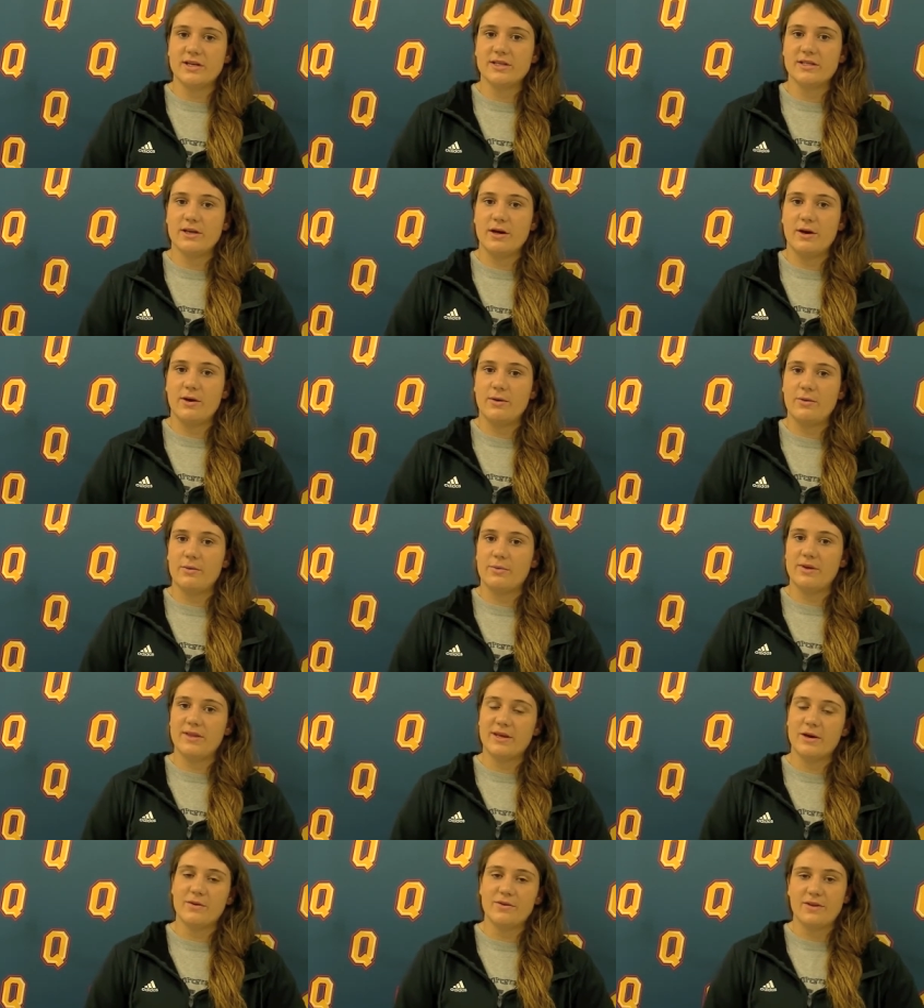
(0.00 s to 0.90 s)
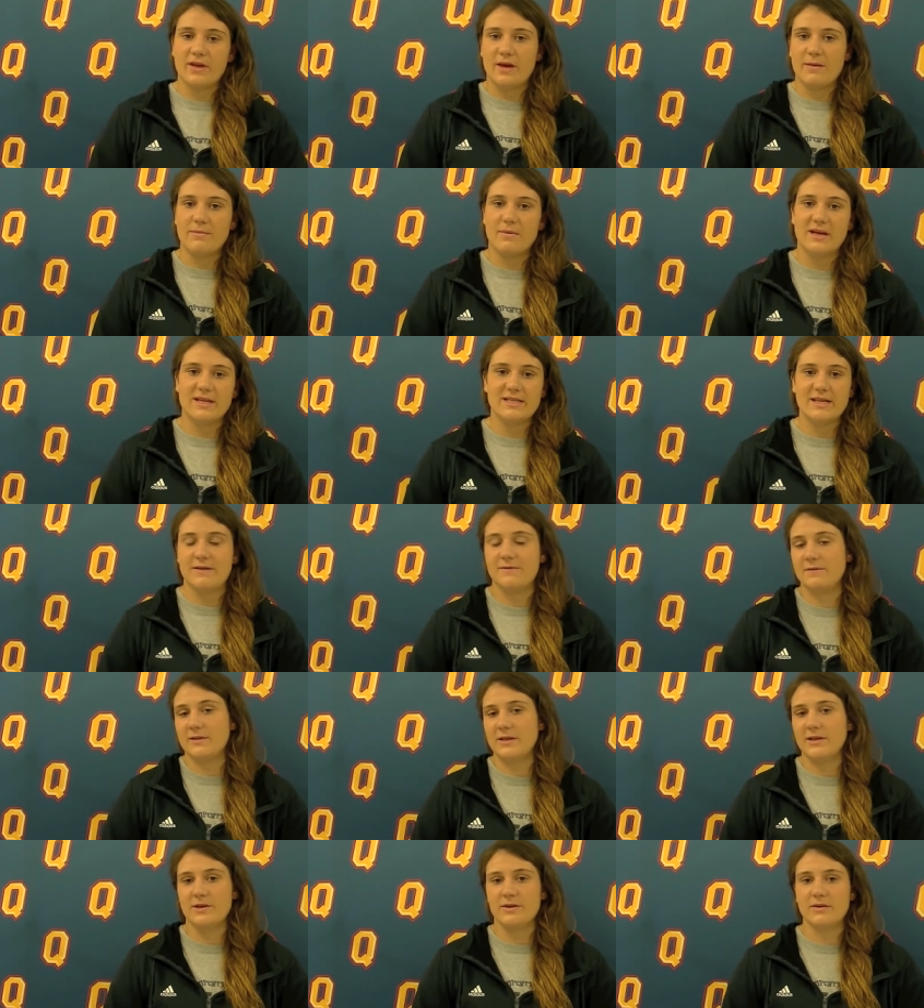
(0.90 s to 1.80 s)
So without them, I
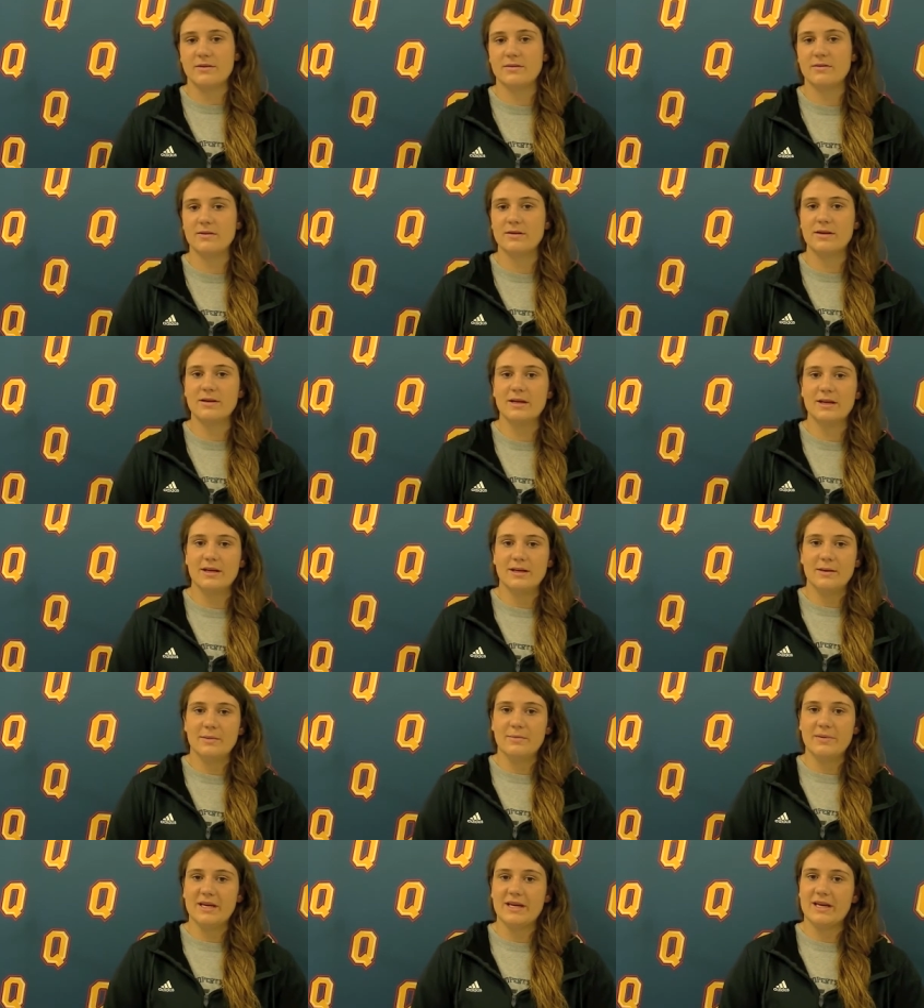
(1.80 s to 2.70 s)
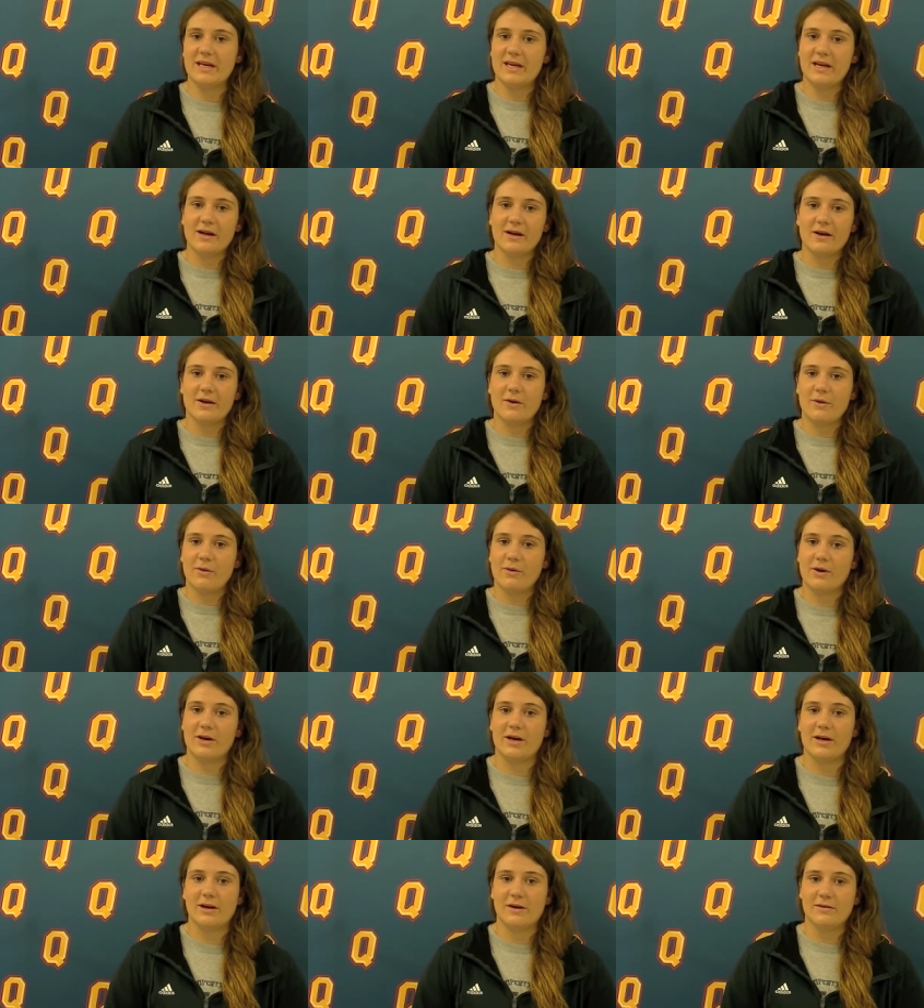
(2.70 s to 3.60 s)
definitely couldn't be here
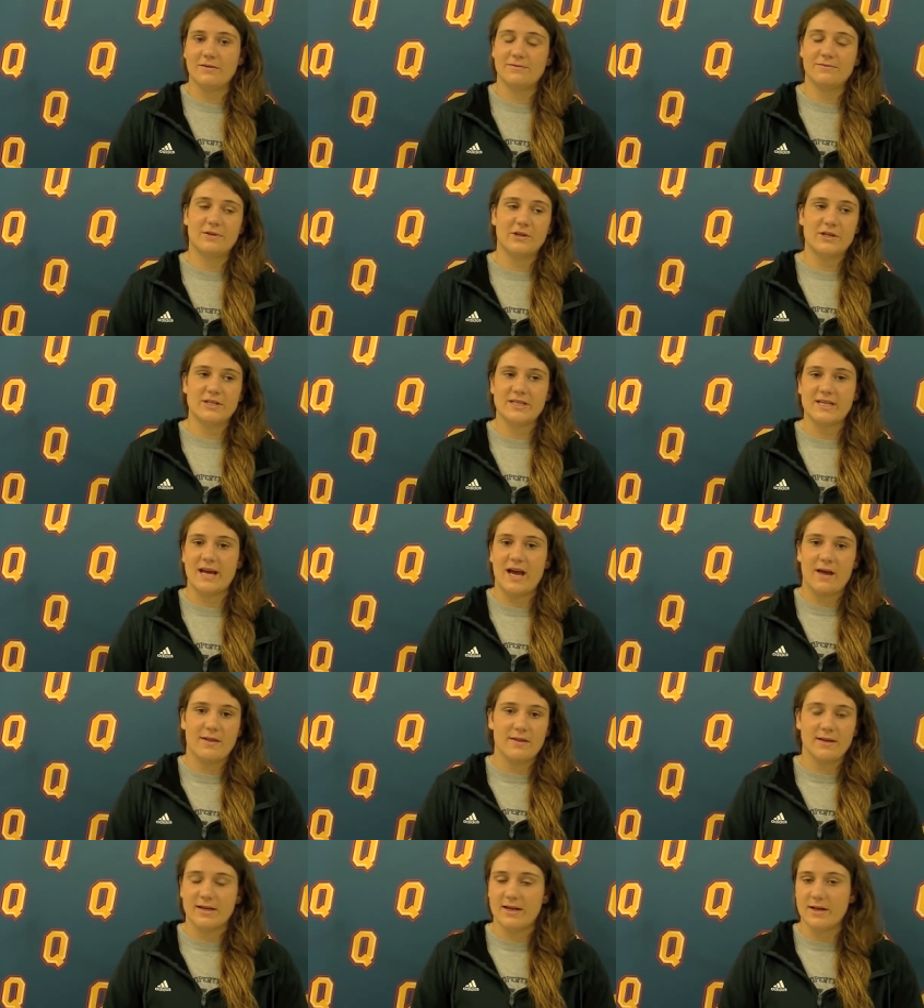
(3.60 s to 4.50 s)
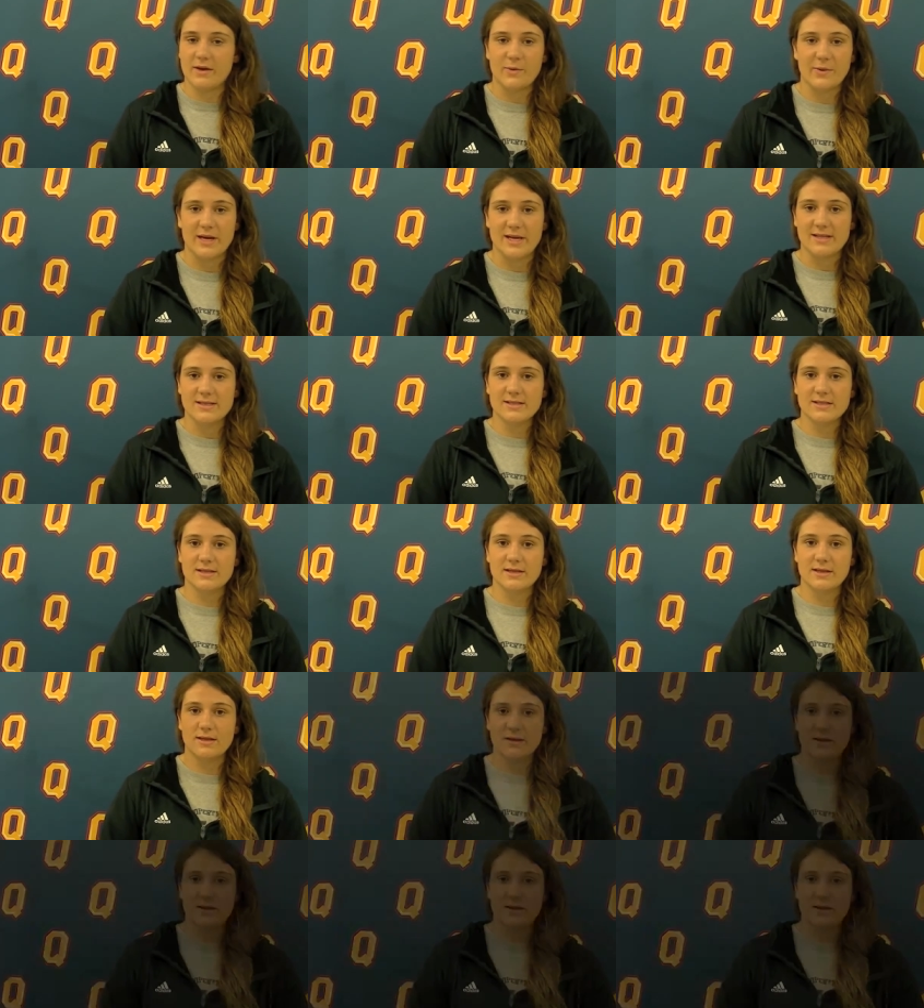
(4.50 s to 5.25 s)
or a varsity athlete at Queens.